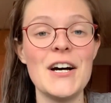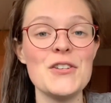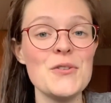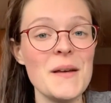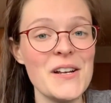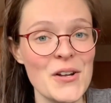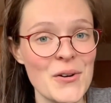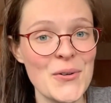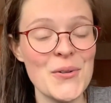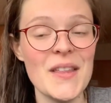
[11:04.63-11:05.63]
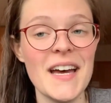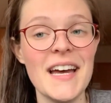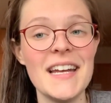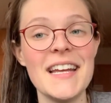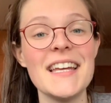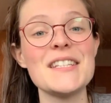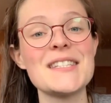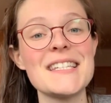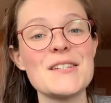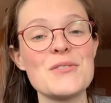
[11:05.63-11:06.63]
you may know that it
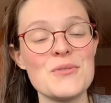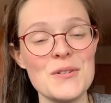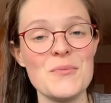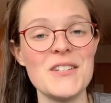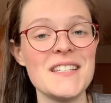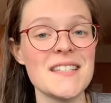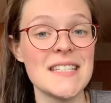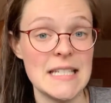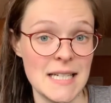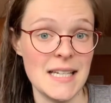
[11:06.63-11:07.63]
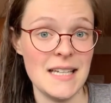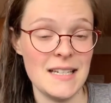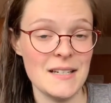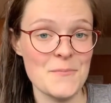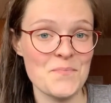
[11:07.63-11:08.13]
gets extremely stinky,